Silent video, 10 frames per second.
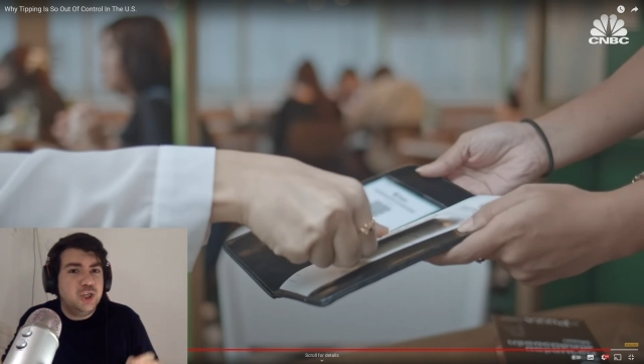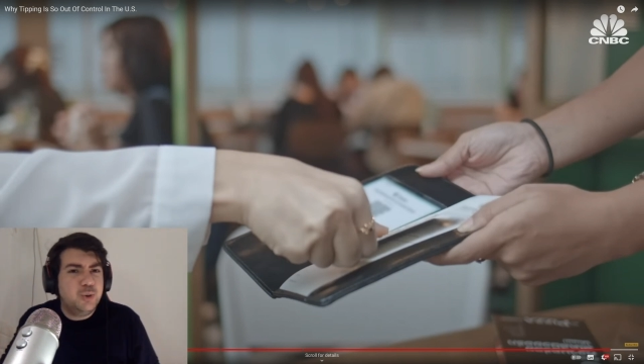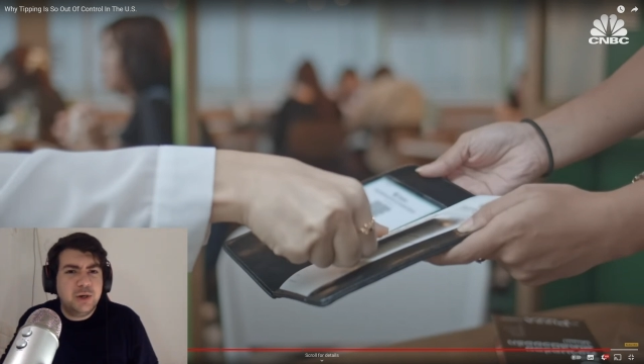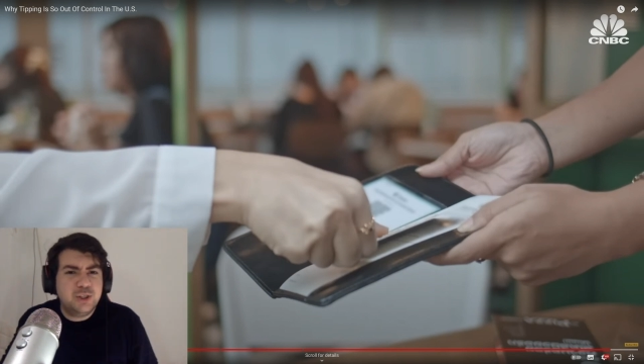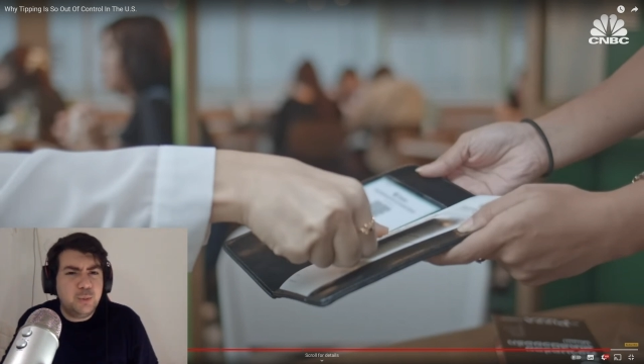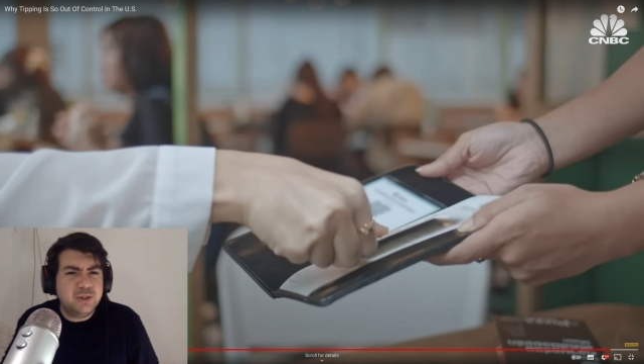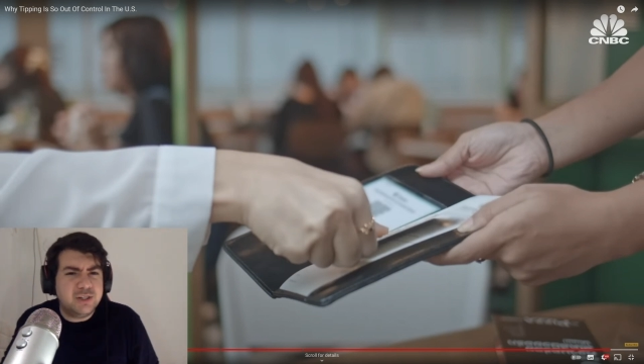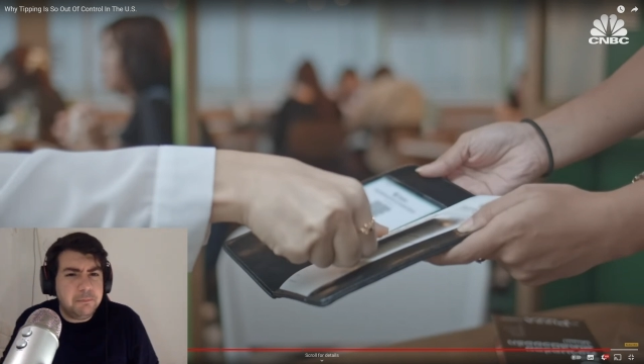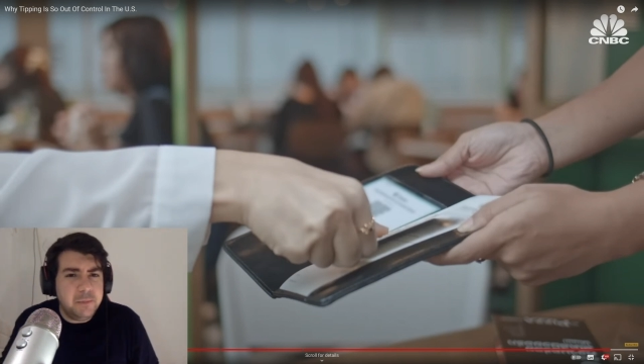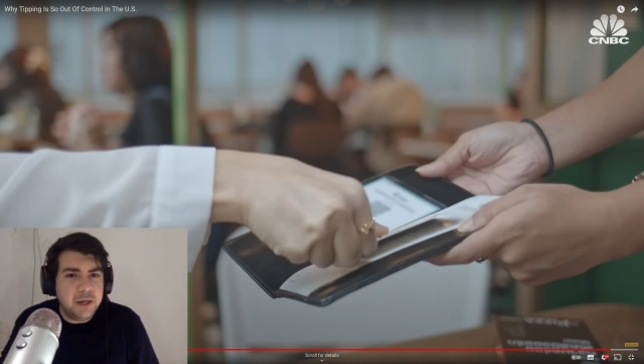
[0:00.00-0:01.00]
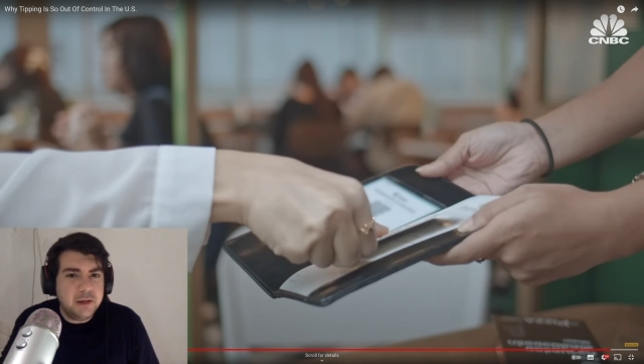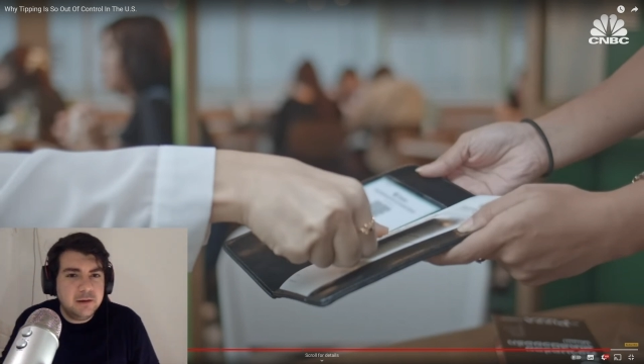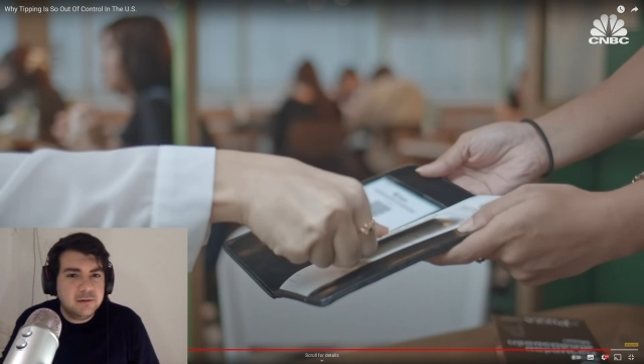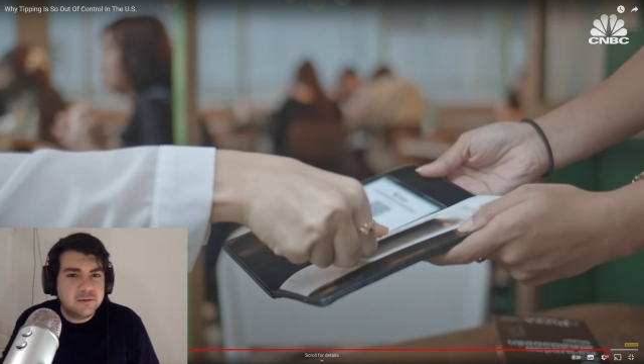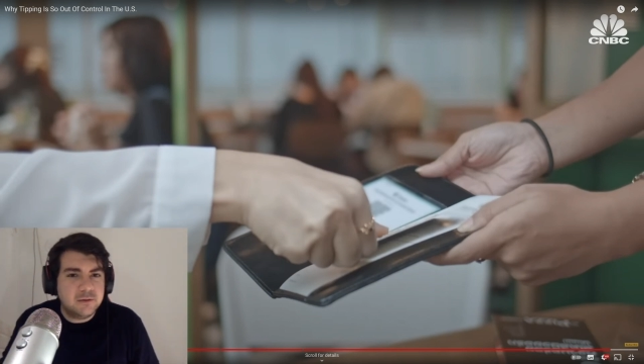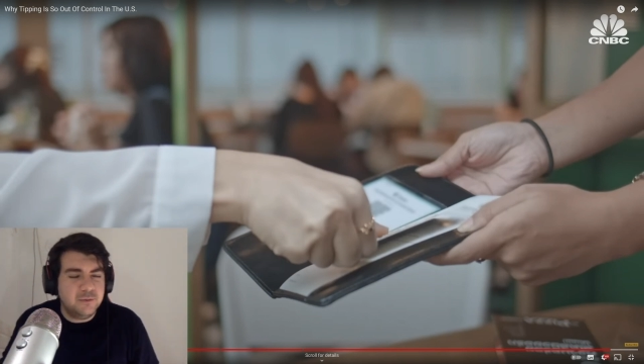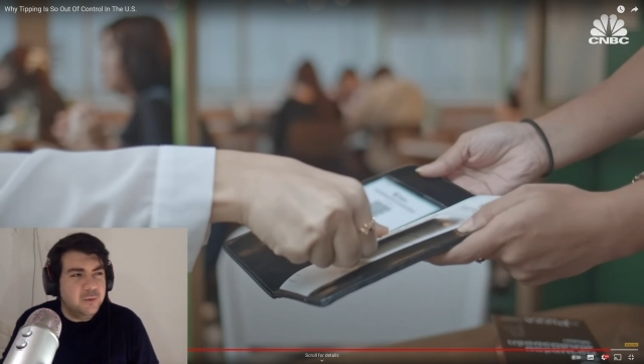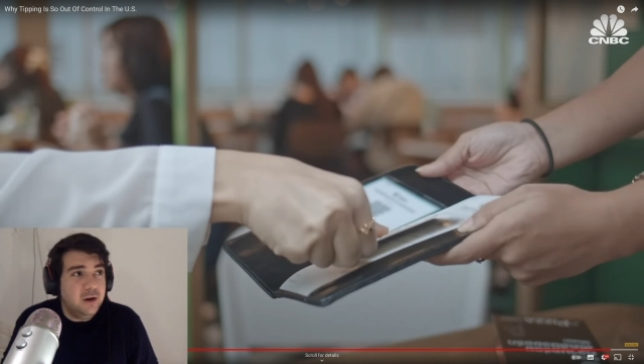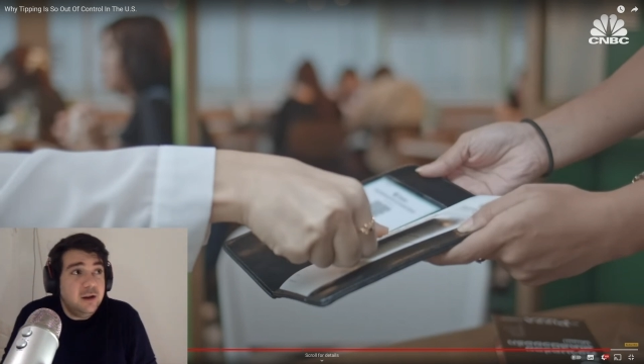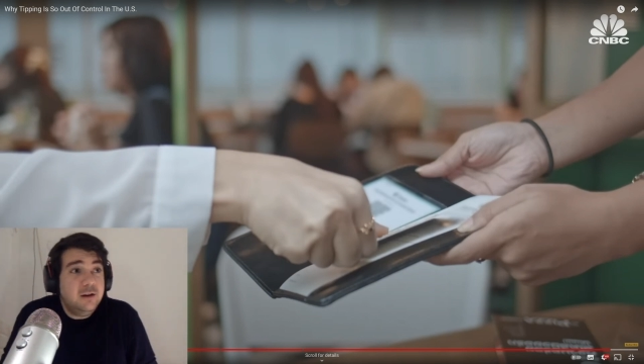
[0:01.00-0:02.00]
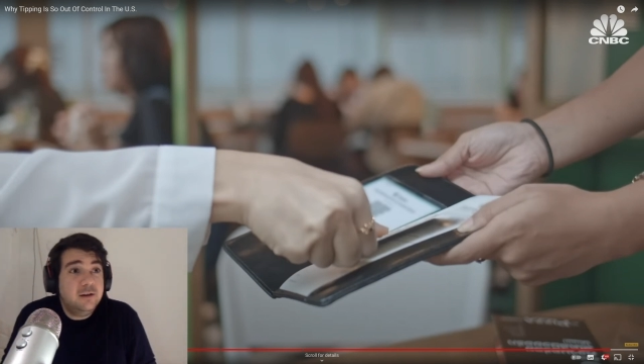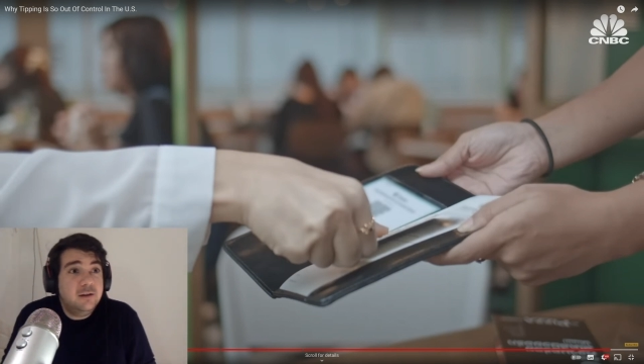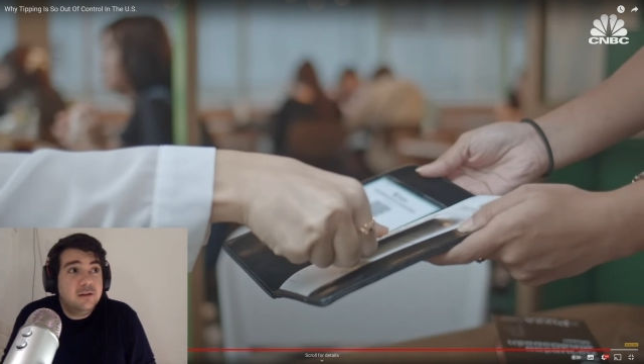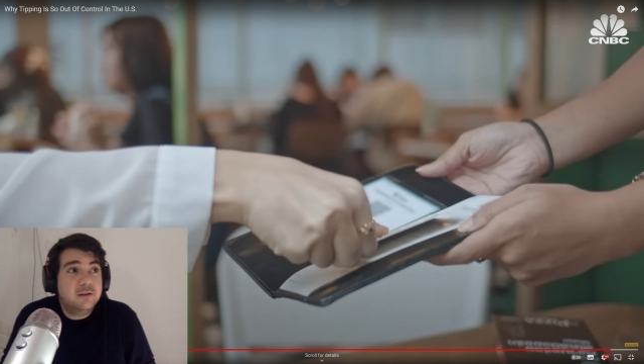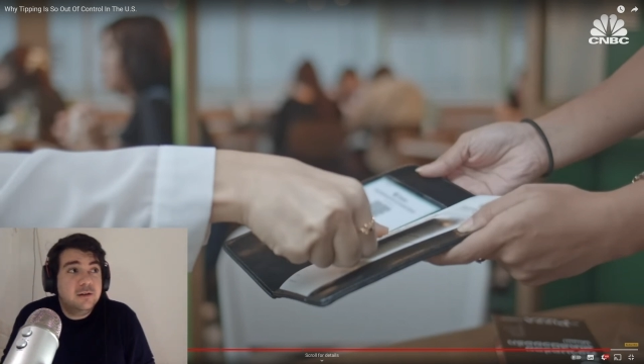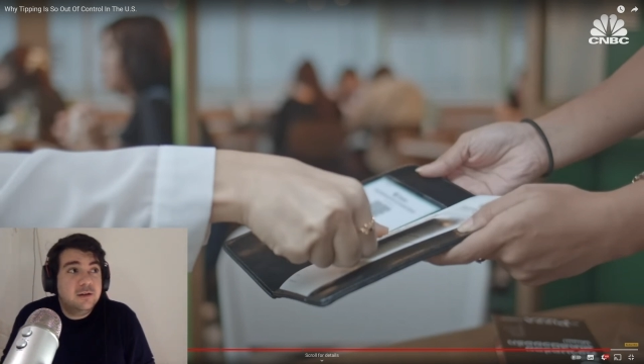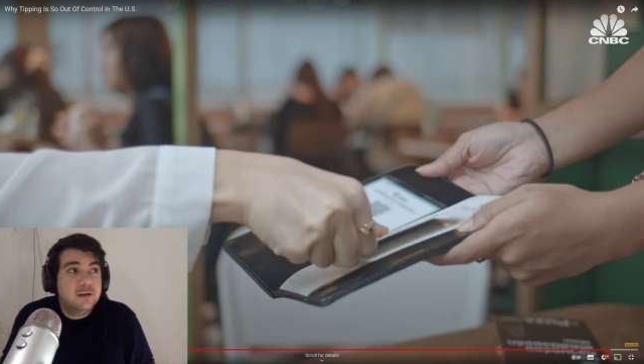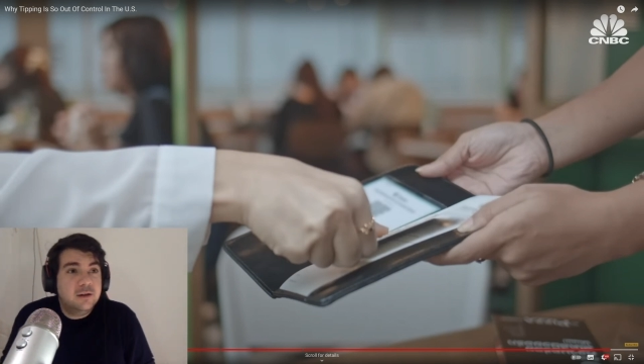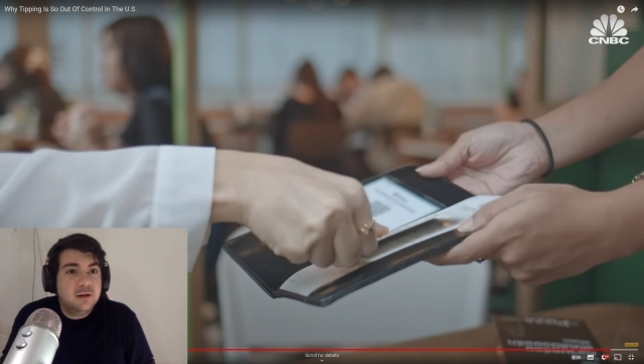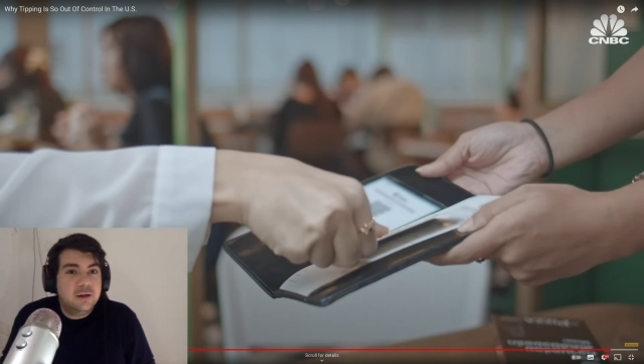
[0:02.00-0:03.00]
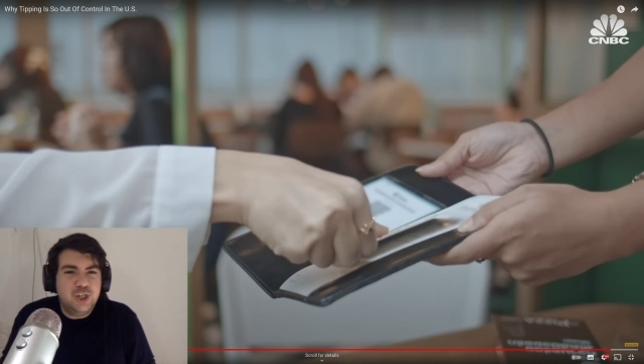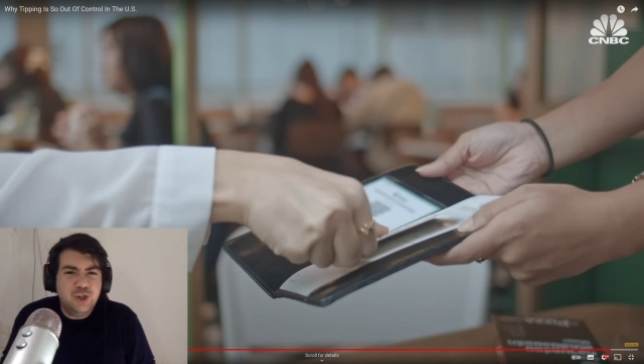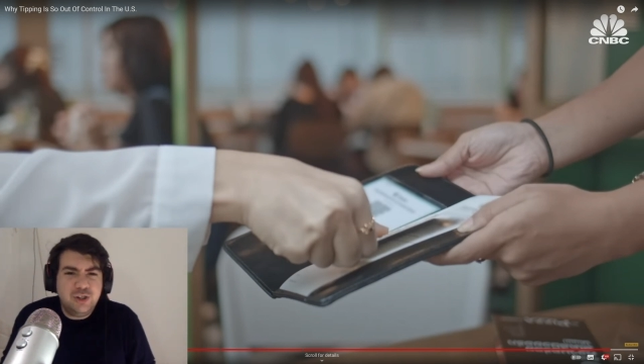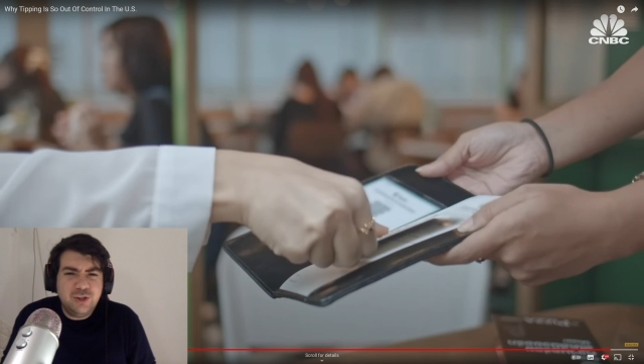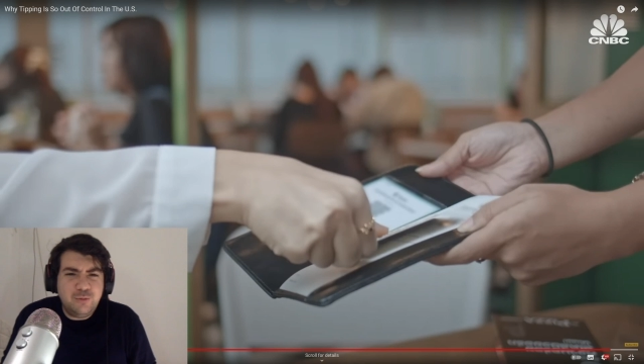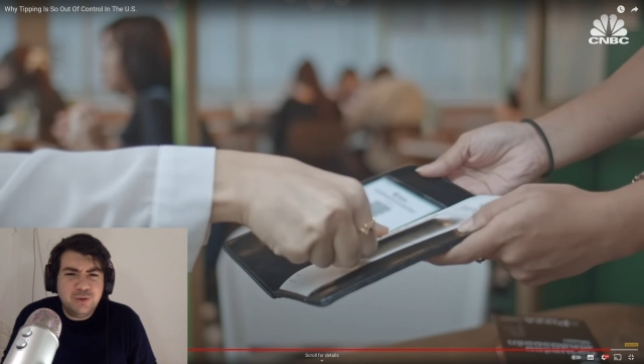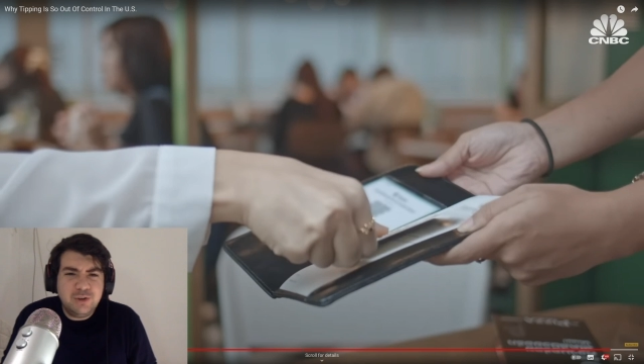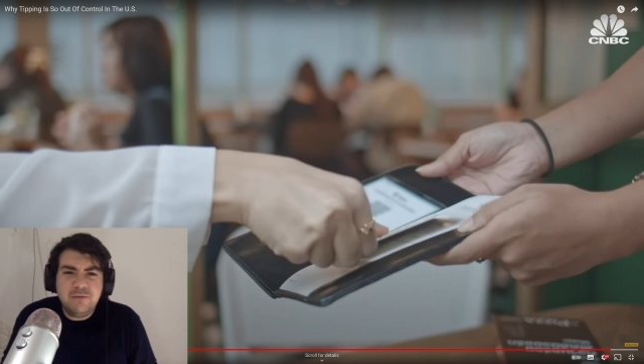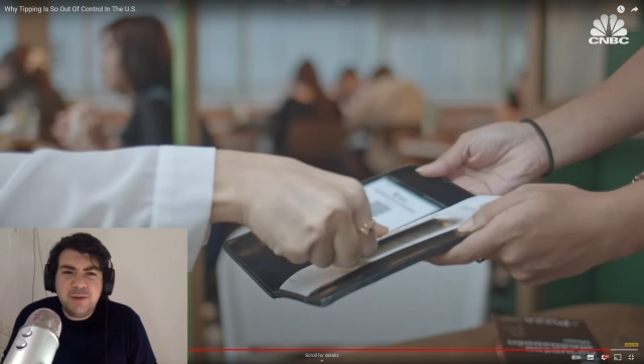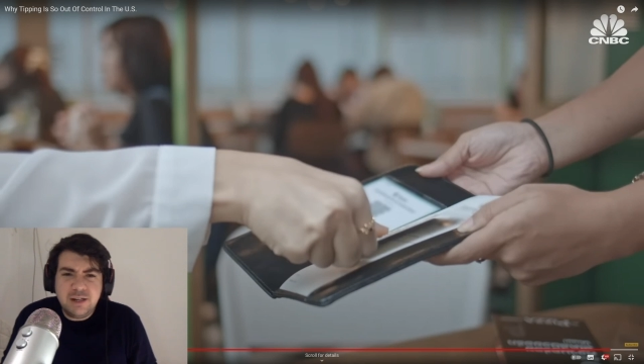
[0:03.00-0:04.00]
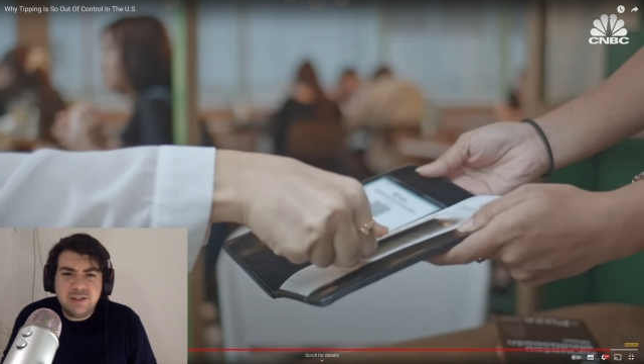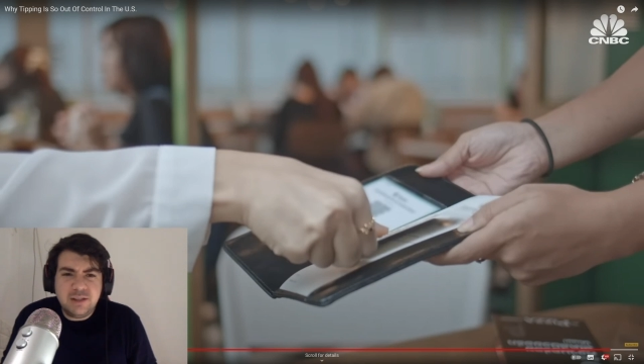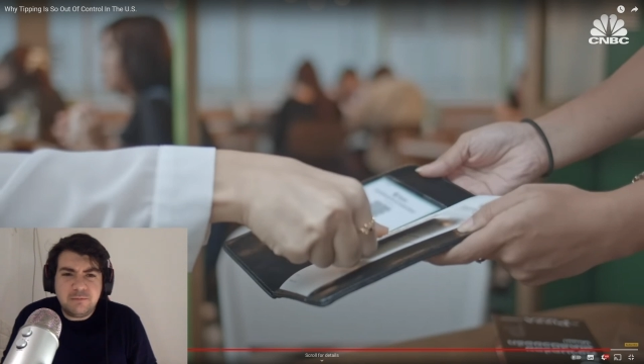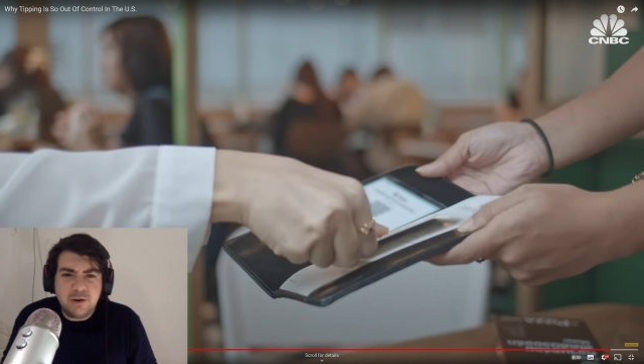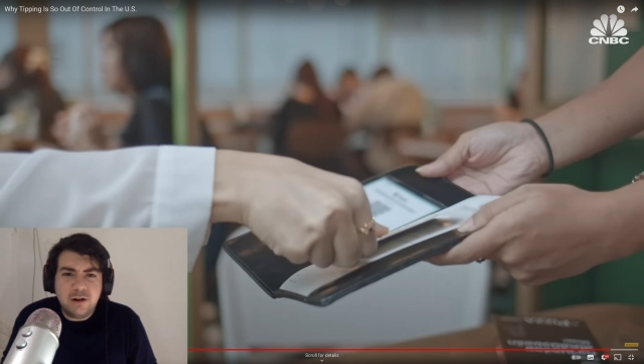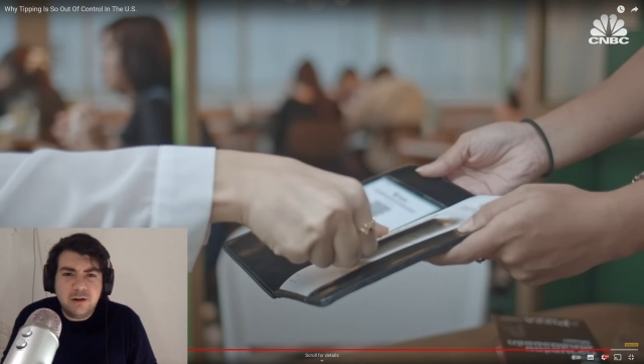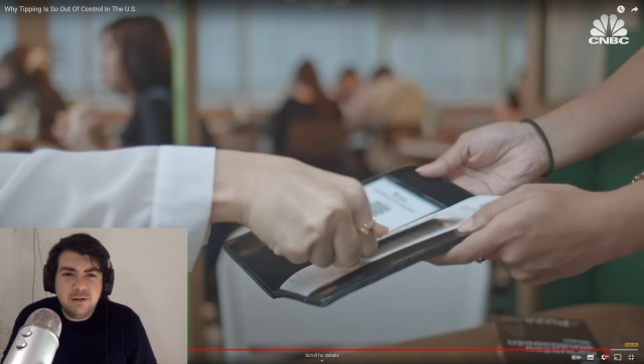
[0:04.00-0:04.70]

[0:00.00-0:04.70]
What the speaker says: You're not going to tip me?" I said, "What? You're not going to give me any tip, huh?"